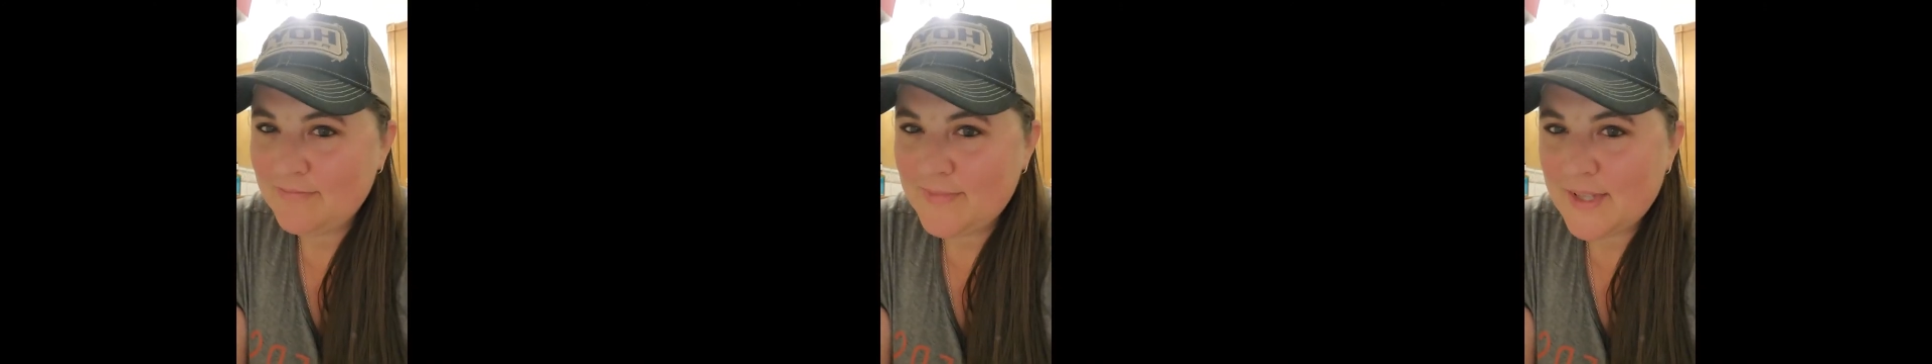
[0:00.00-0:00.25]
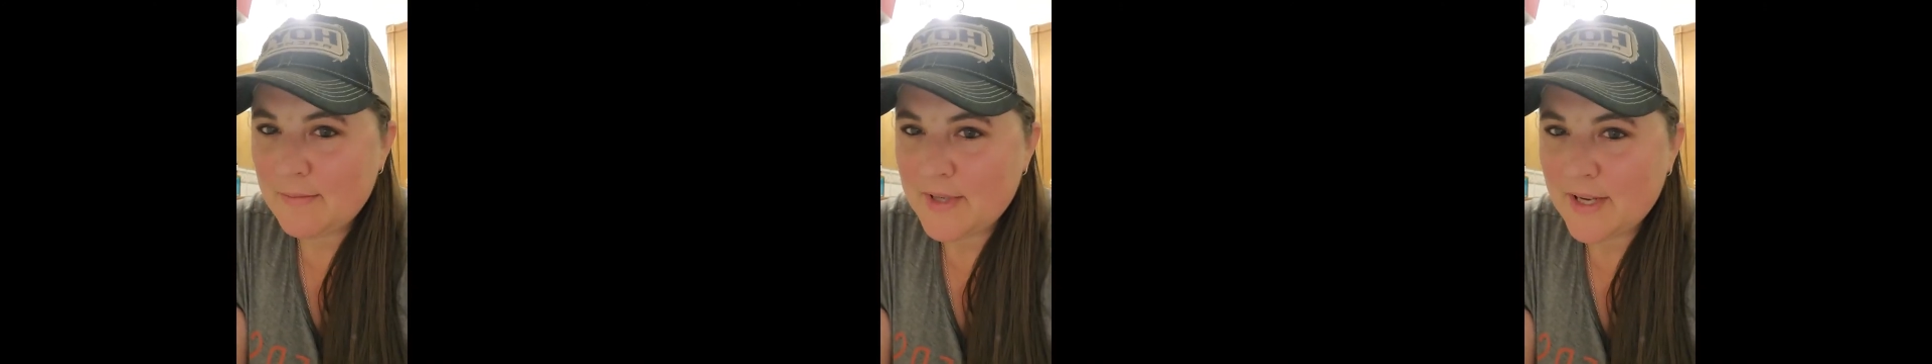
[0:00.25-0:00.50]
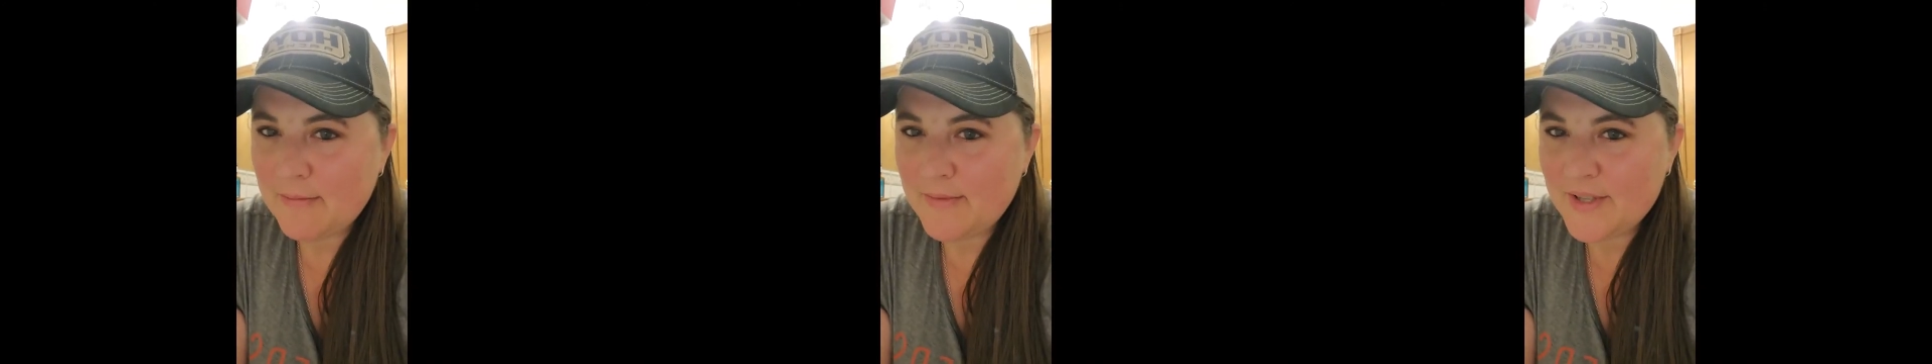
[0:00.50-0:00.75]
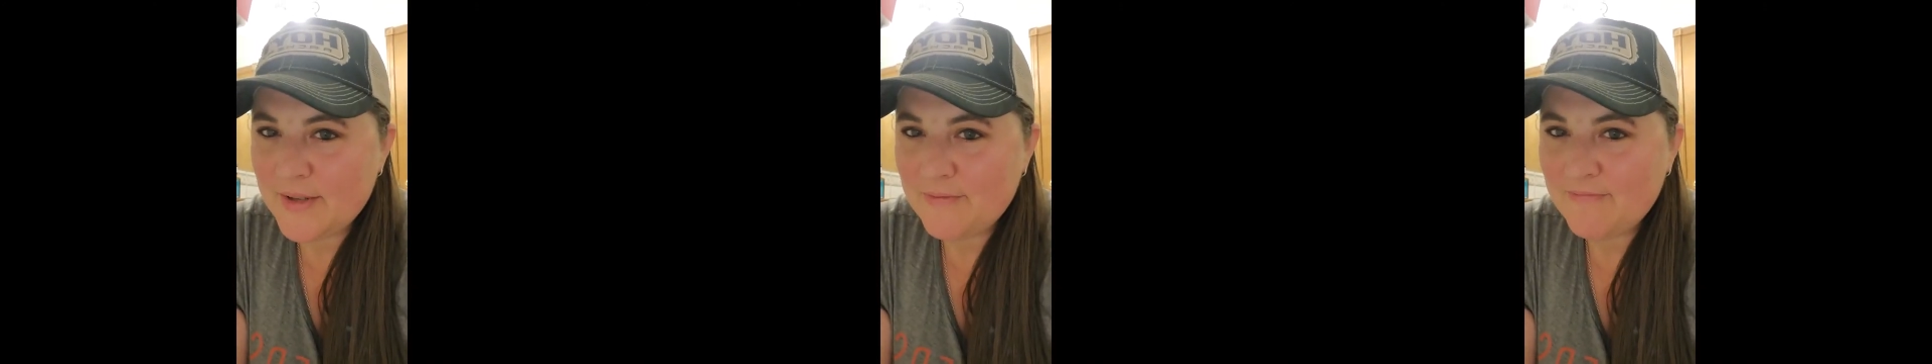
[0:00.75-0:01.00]
sometime
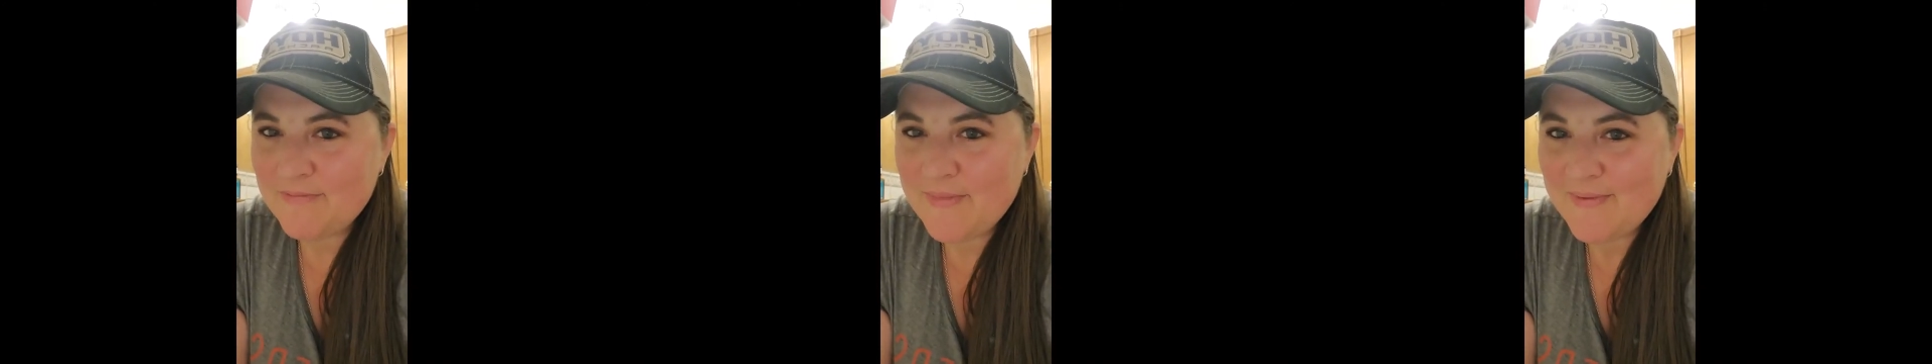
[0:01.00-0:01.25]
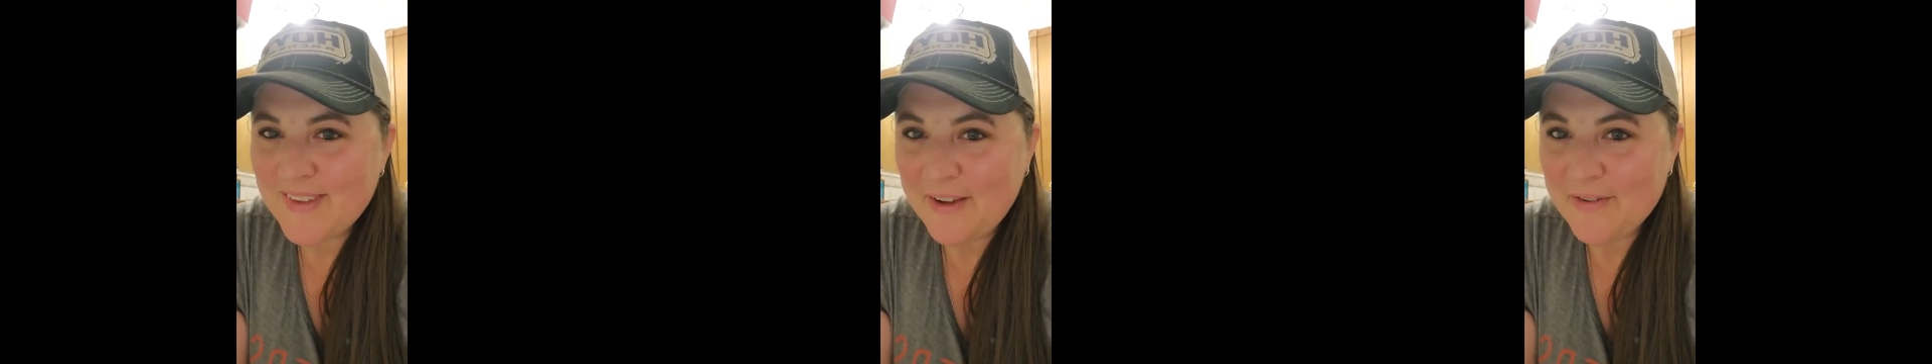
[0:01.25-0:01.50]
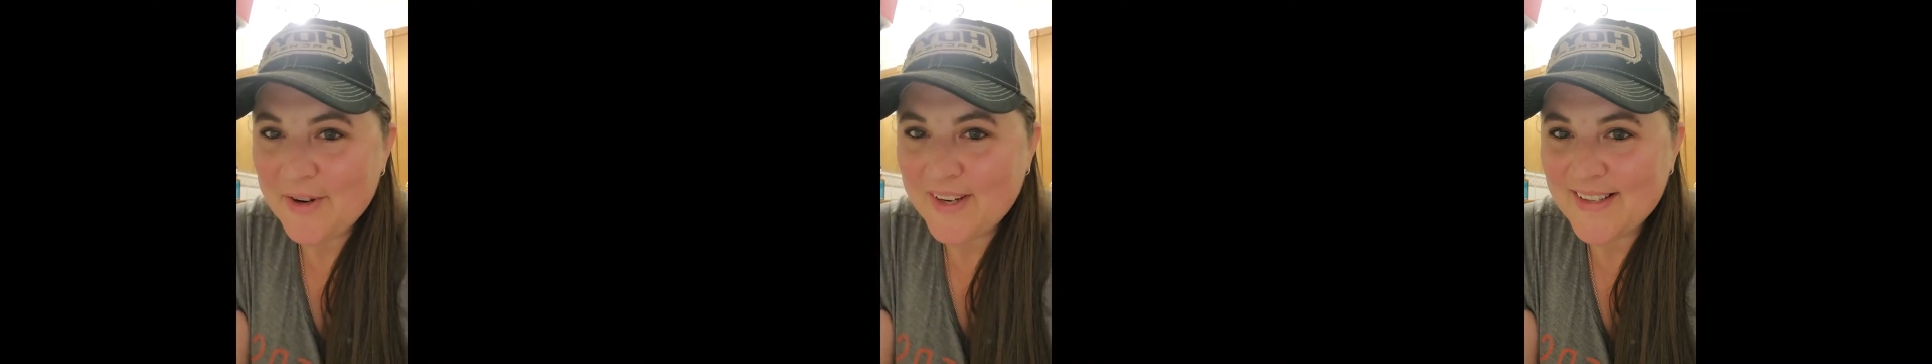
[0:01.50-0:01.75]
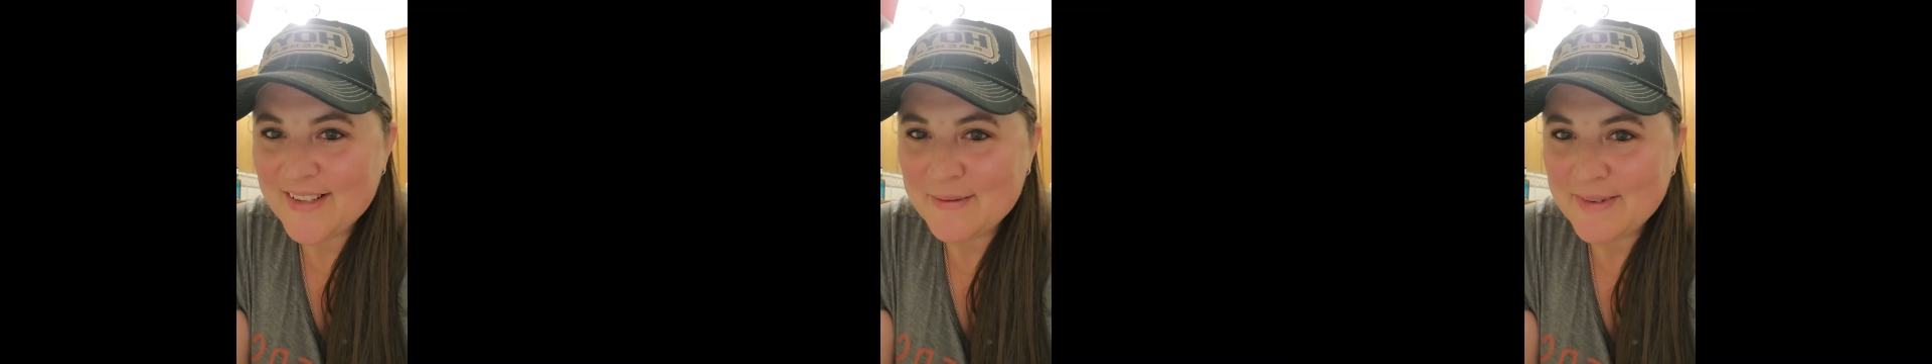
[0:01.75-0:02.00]
soon. Have a
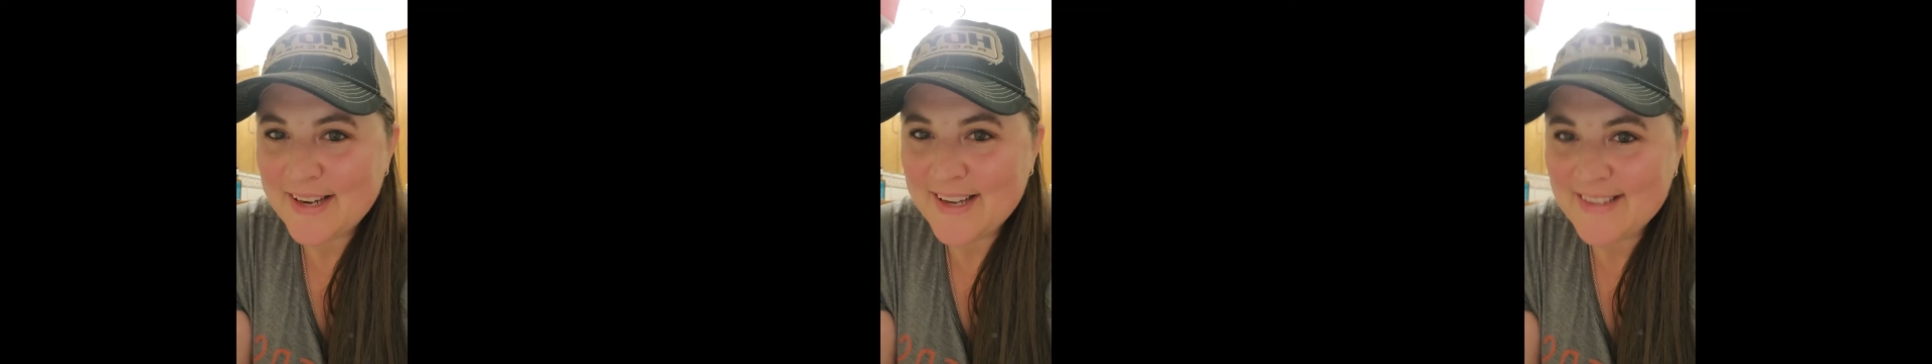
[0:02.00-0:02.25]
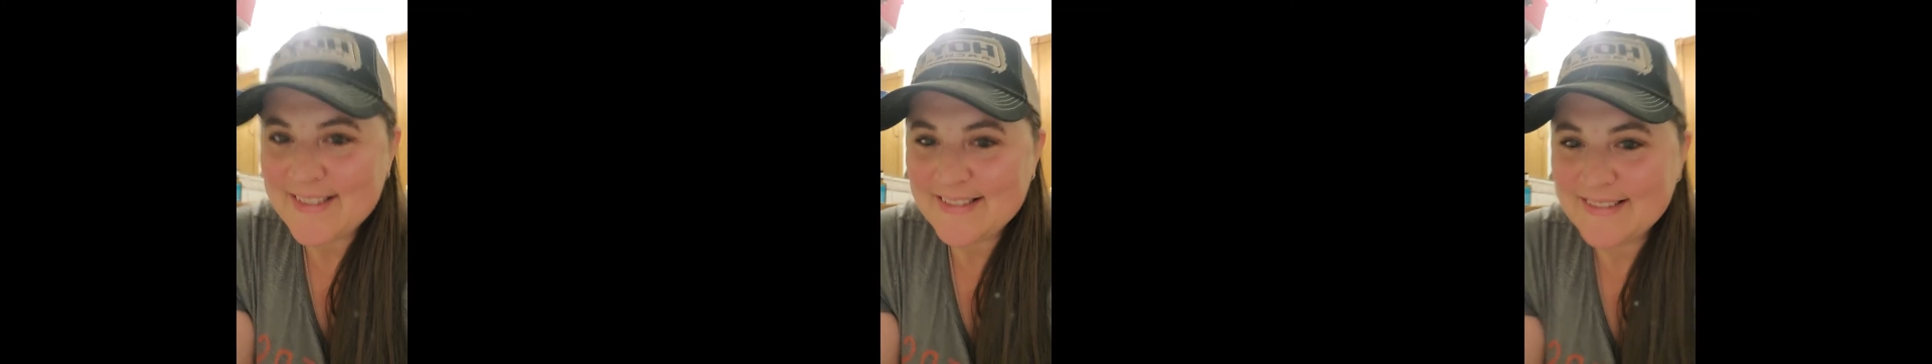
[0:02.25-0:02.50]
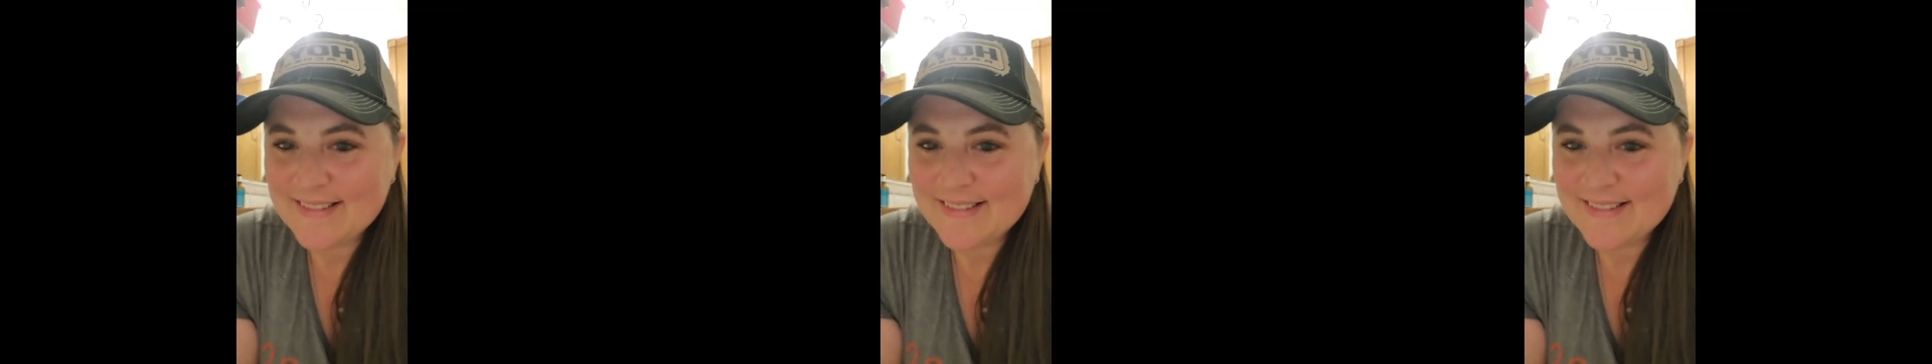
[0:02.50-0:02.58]
great summer, guys.